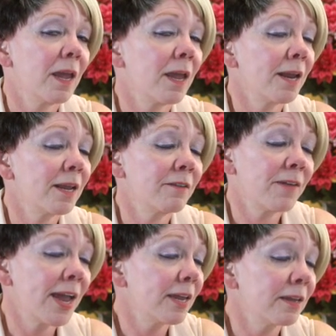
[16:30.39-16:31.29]
And if
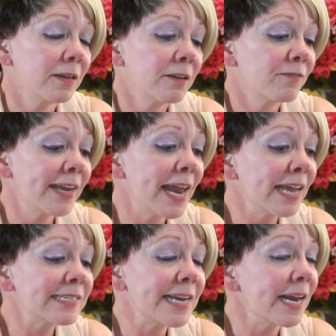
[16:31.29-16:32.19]
I
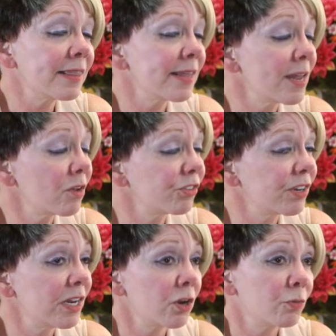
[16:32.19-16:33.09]
can't say anything else
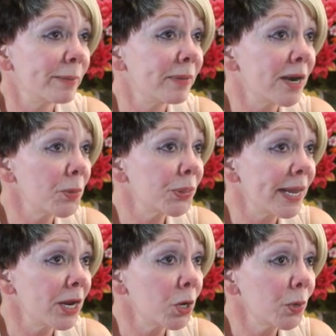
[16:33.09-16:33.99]
to young women out
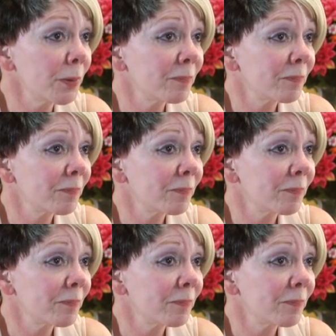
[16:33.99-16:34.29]
there,